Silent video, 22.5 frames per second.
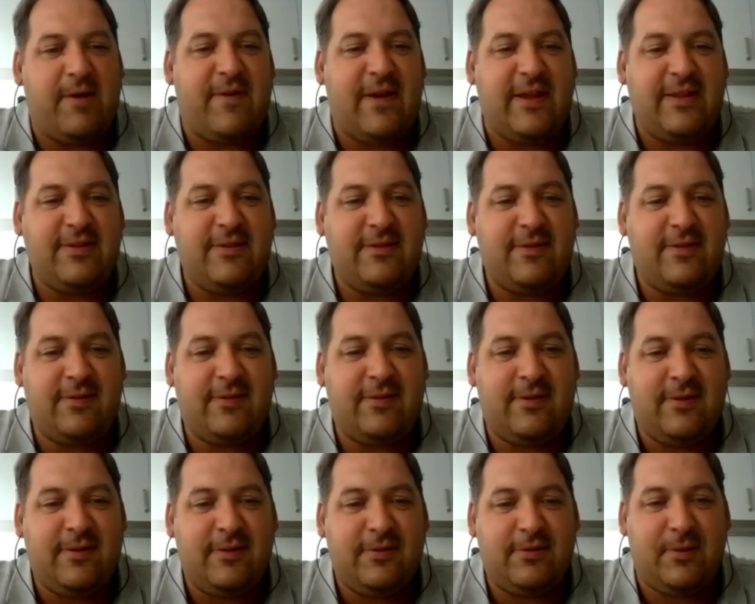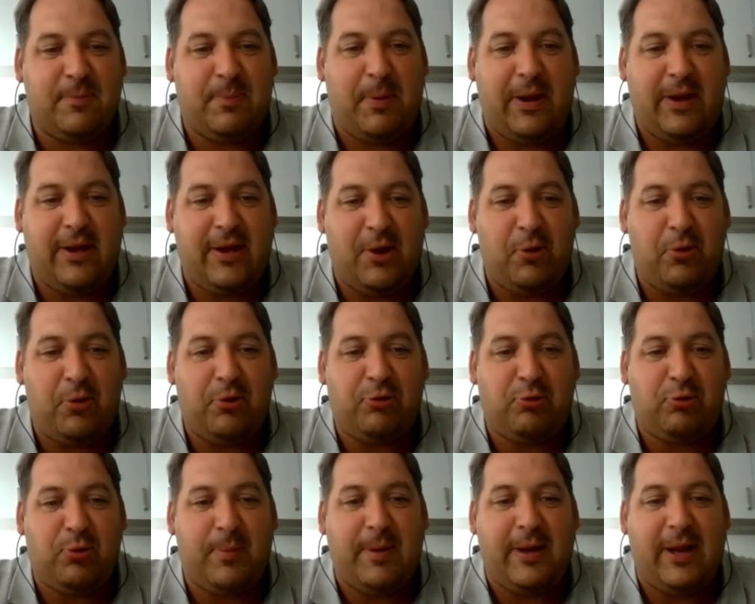events depending on
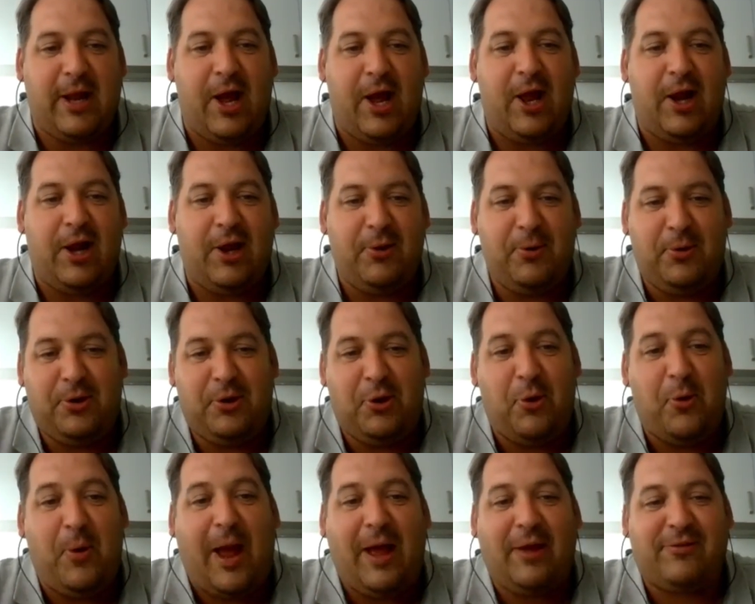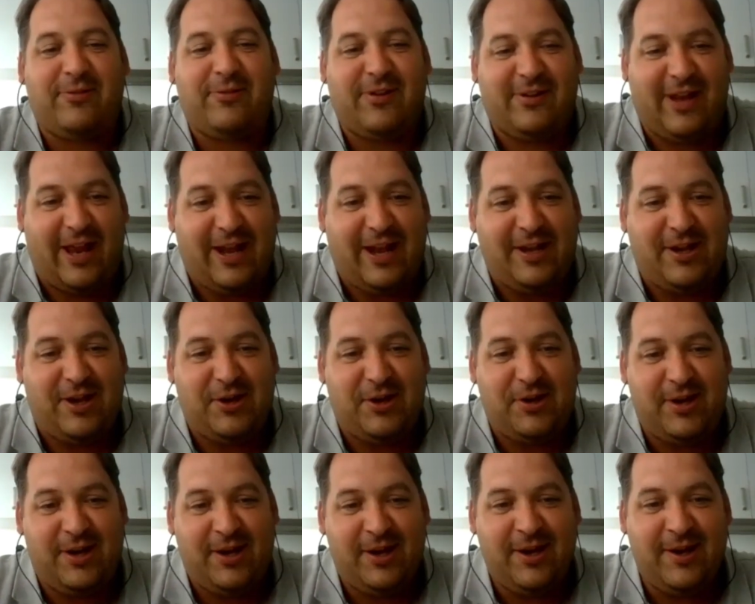the swimming gala and who else had entered.